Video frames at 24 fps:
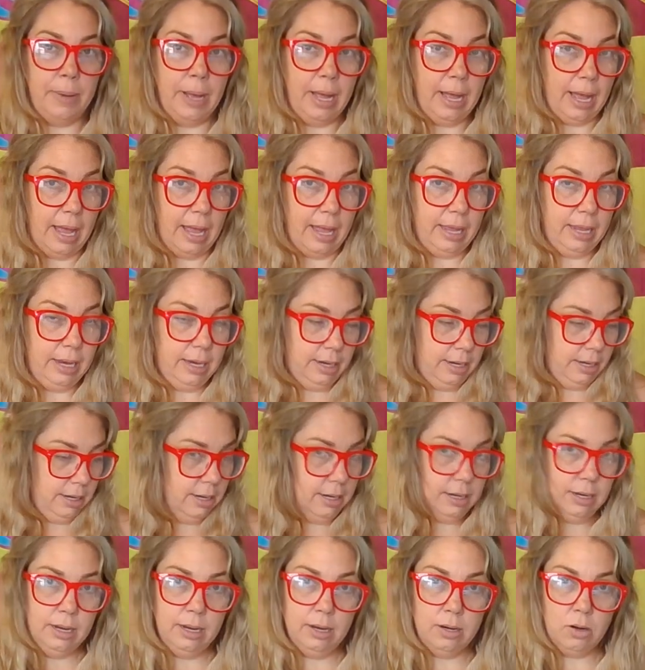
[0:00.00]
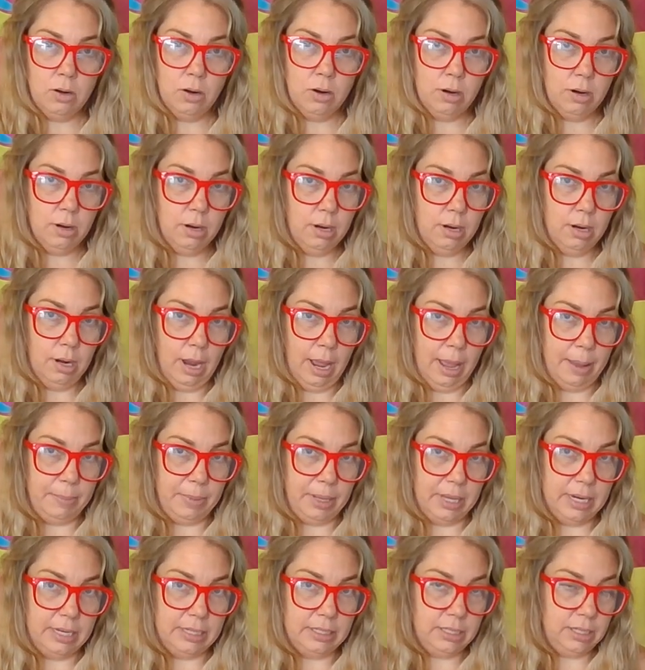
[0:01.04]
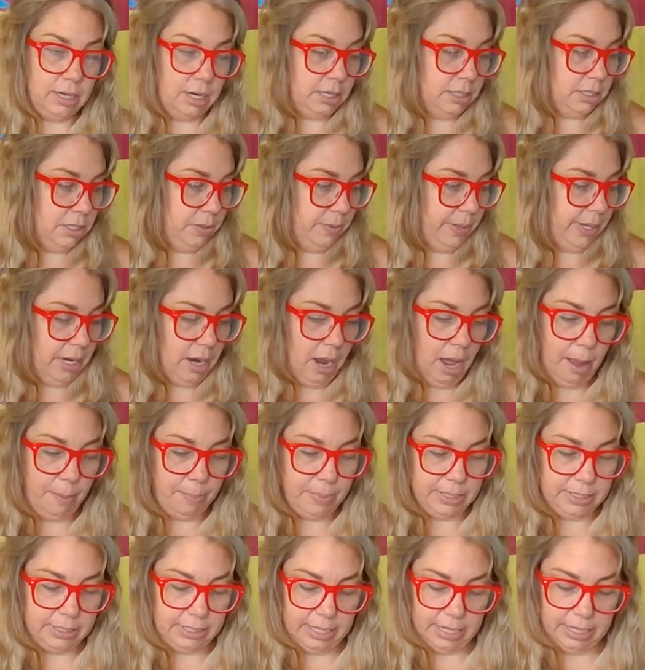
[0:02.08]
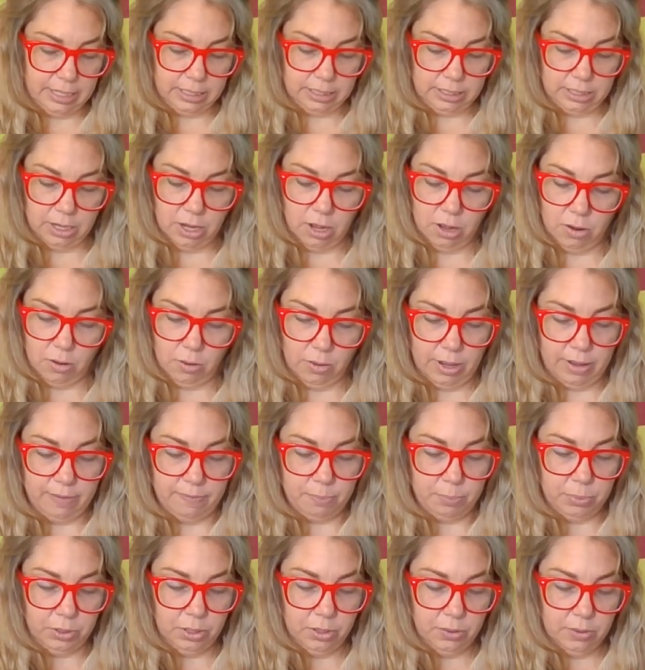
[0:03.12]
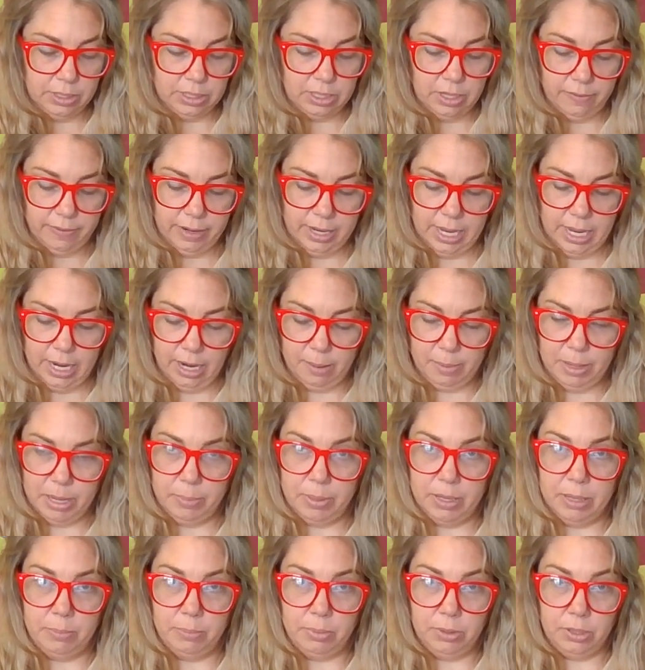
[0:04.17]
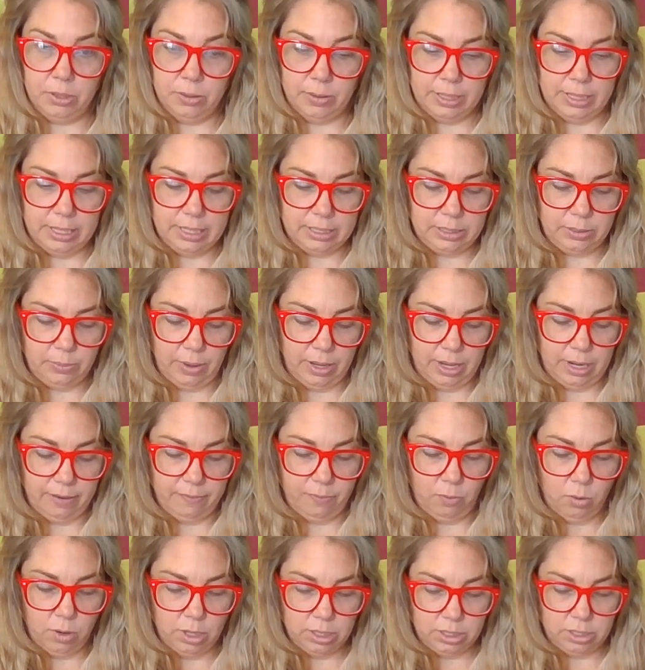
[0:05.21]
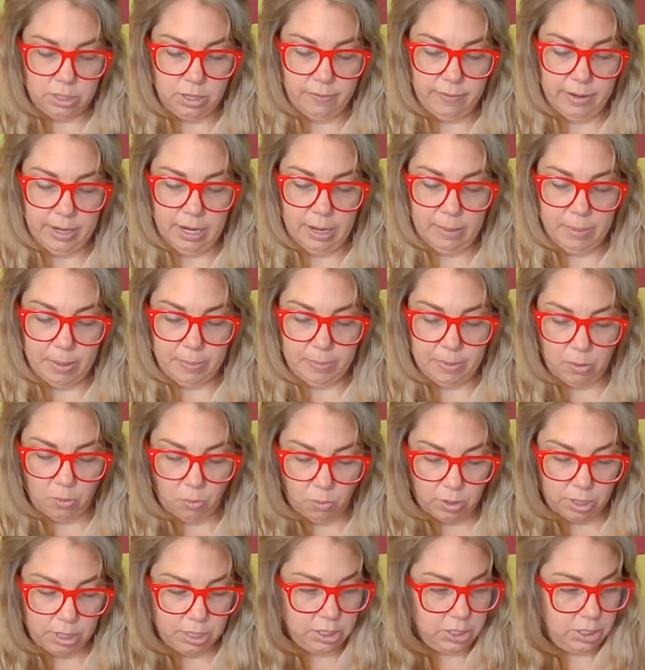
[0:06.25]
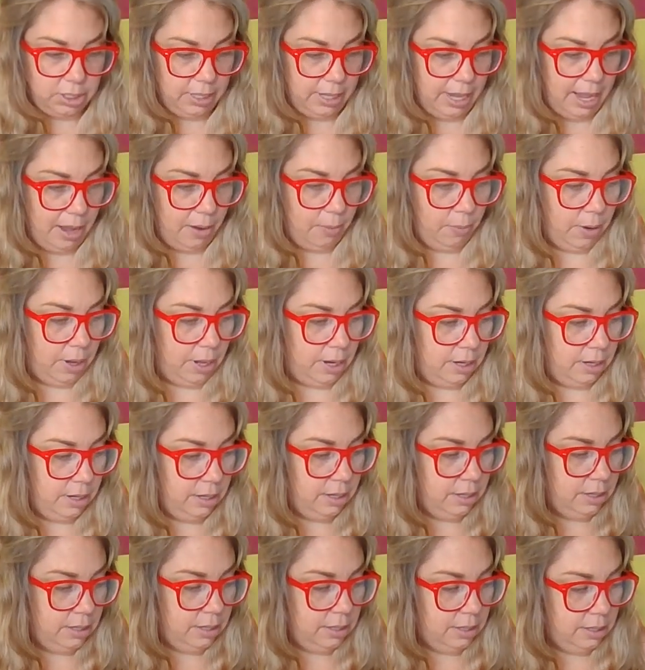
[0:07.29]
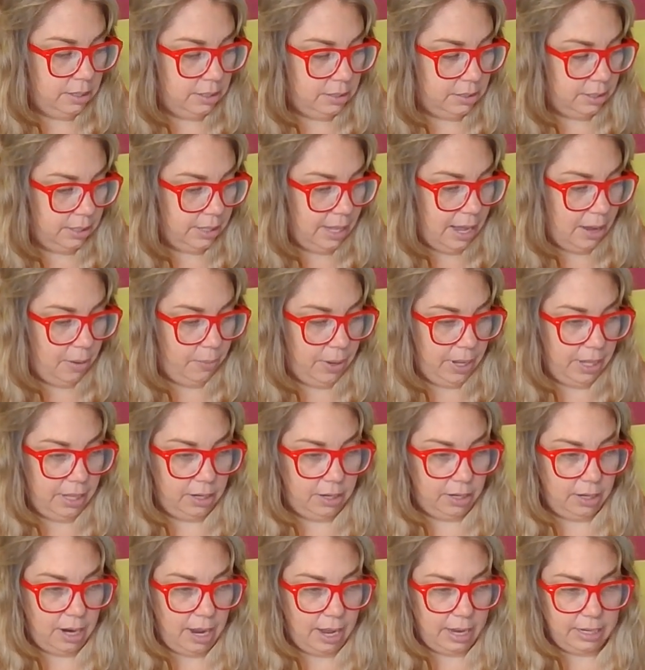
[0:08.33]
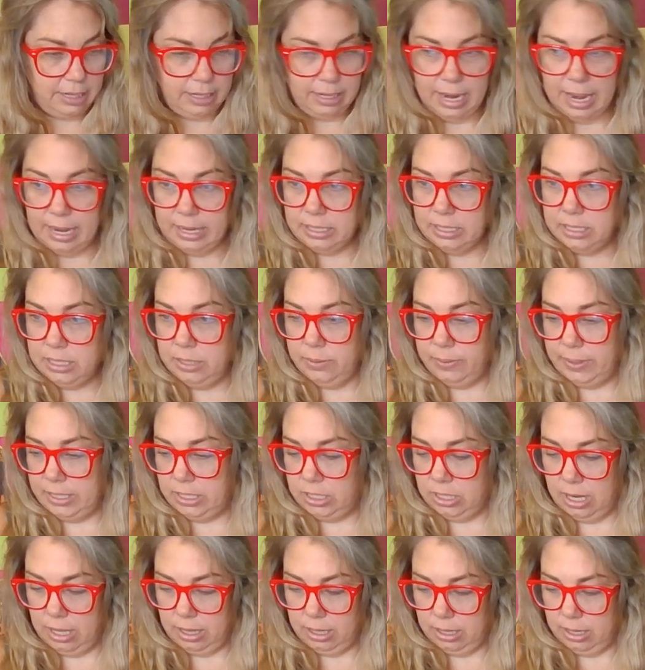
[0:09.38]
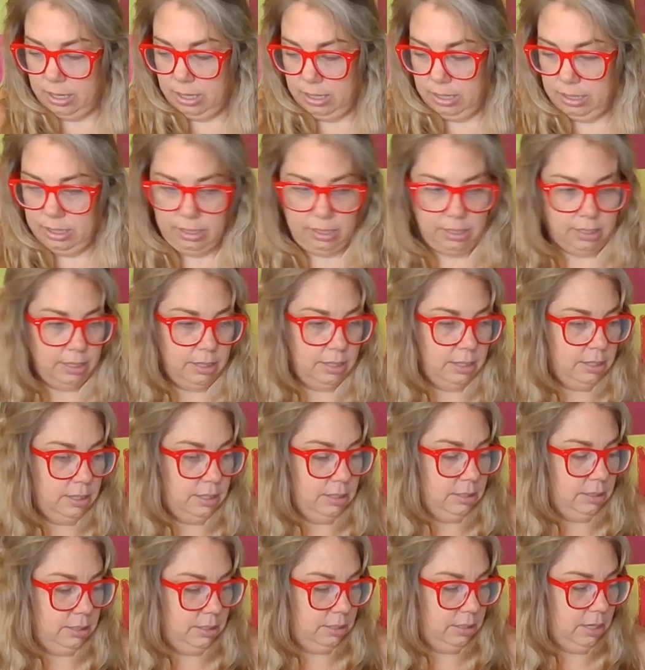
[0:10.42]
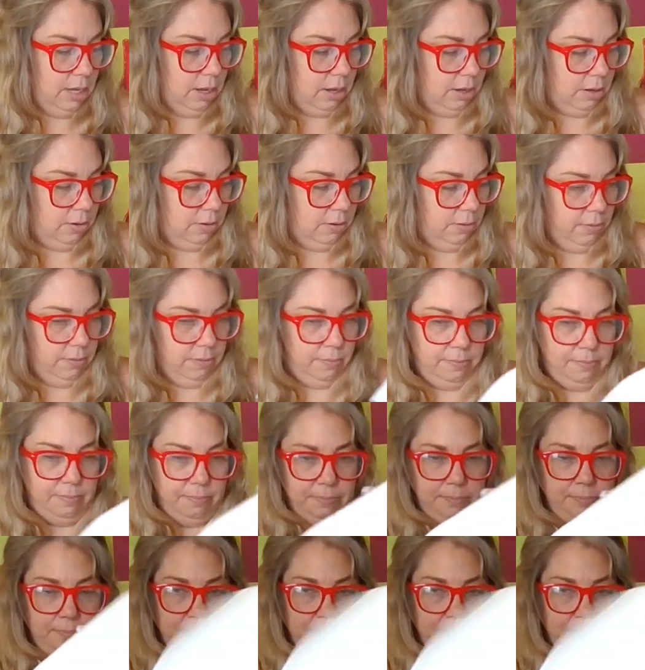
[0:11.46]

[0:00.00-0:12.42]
but I'm going to start doing opposite. So if blue is over here, I'm going to put blue in this one. If orange is over here, I'm going to put orange in that one. So that way they're not next to each other. So,